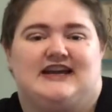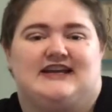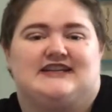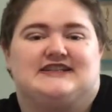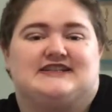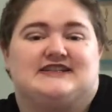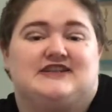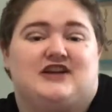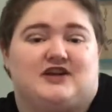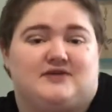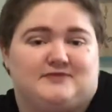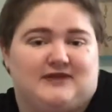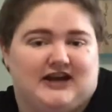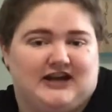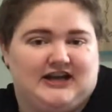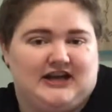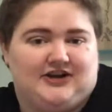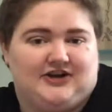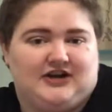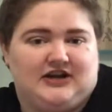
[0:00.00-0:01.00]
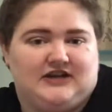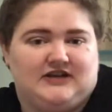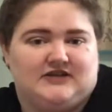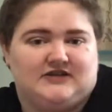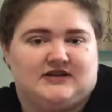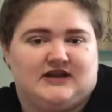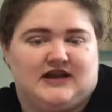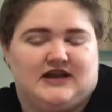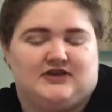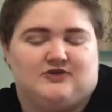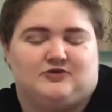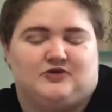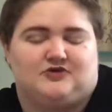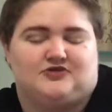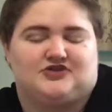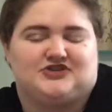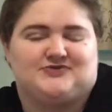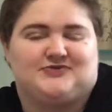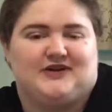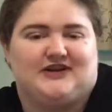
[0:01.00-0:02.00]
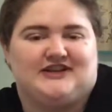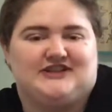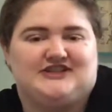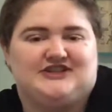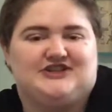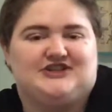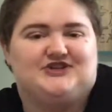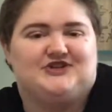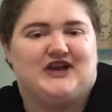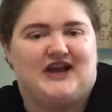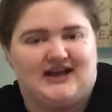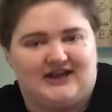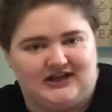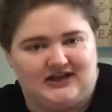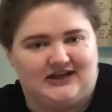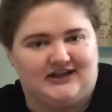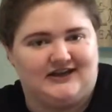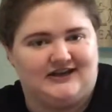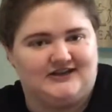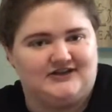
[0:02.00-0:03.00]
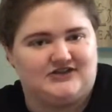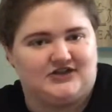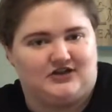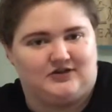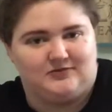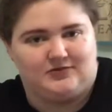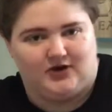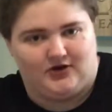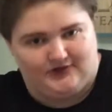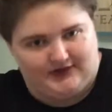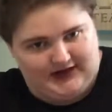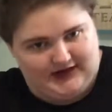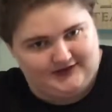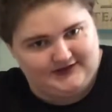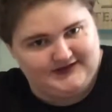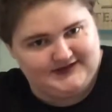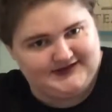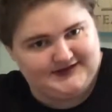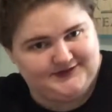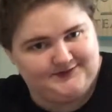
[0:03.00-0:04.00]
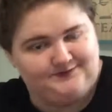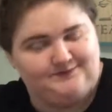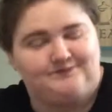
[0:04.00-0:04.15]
as non-binary and will respond to any and all pronouns.